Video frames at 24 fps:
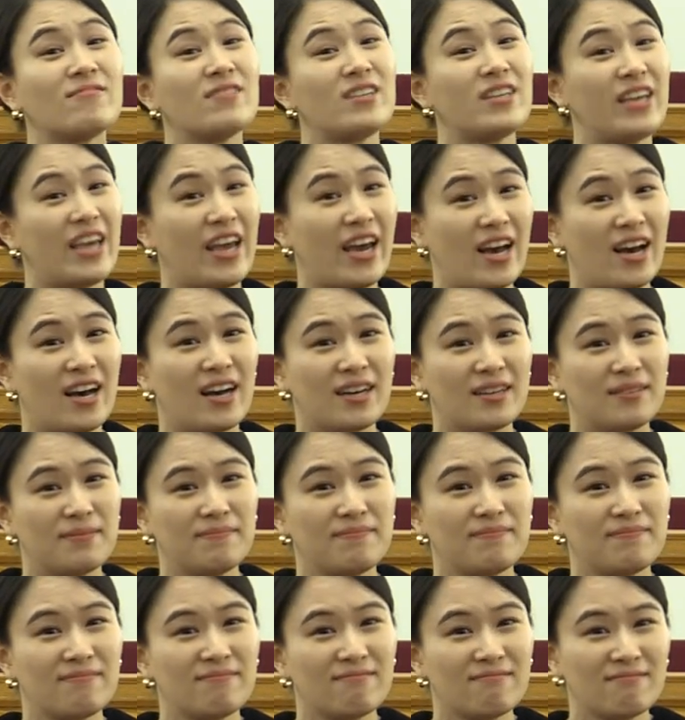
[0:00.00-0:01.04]
Yeah,
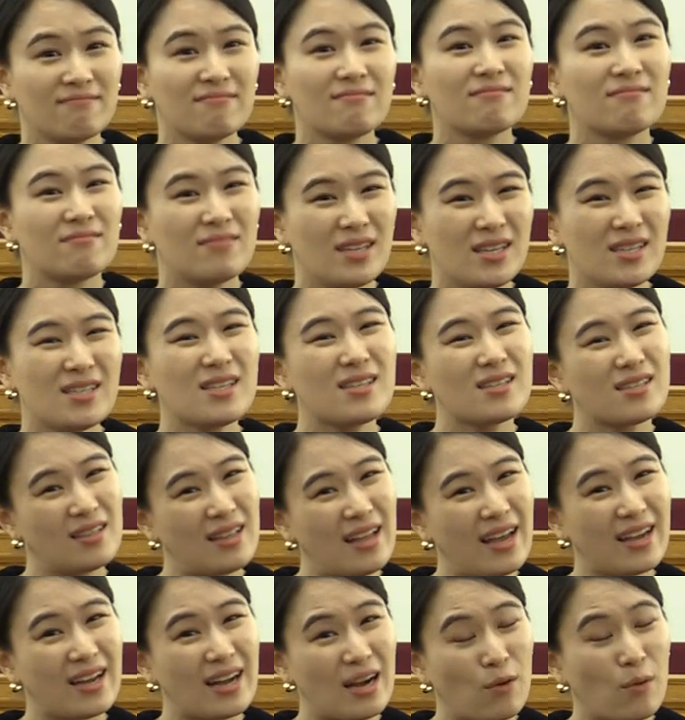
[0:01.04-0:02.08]
this is
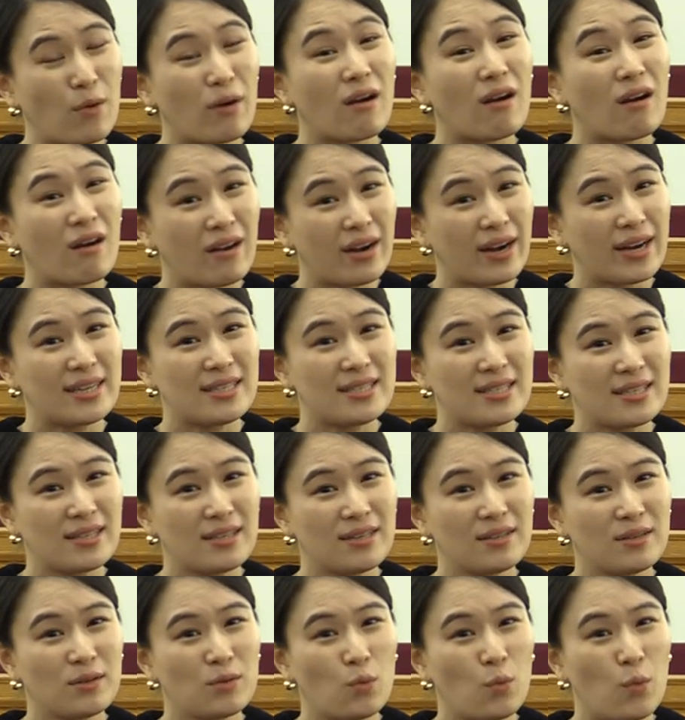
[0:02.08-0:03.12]
like our heart
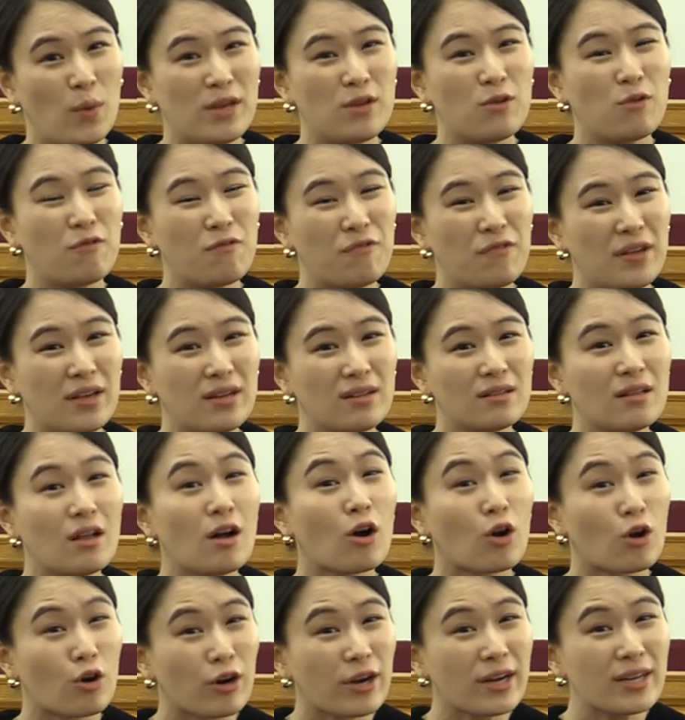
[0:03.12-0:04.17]
when you feel
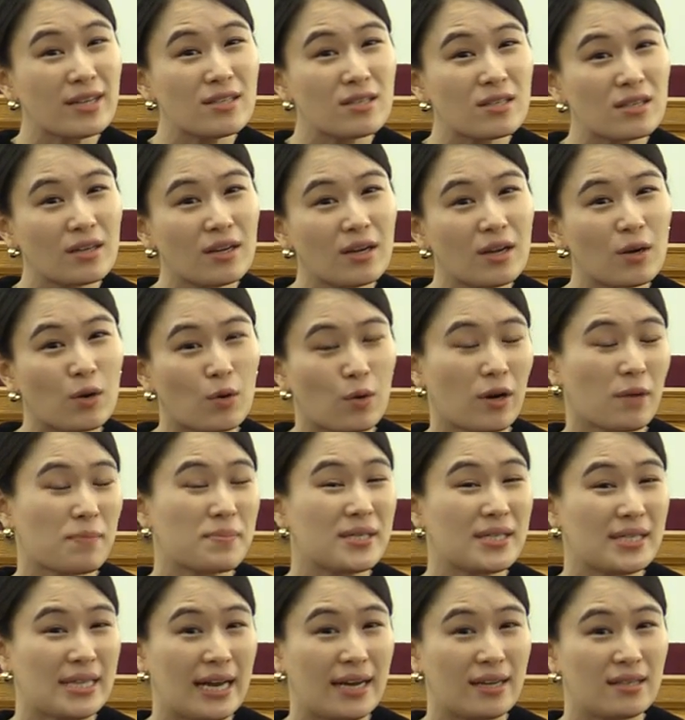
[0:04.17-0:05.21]
hurt or
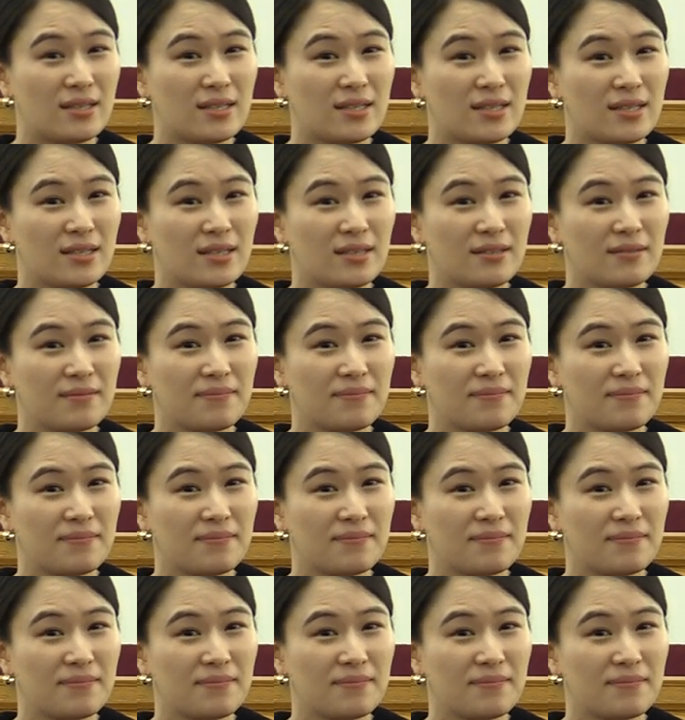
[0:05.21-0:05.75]
upset.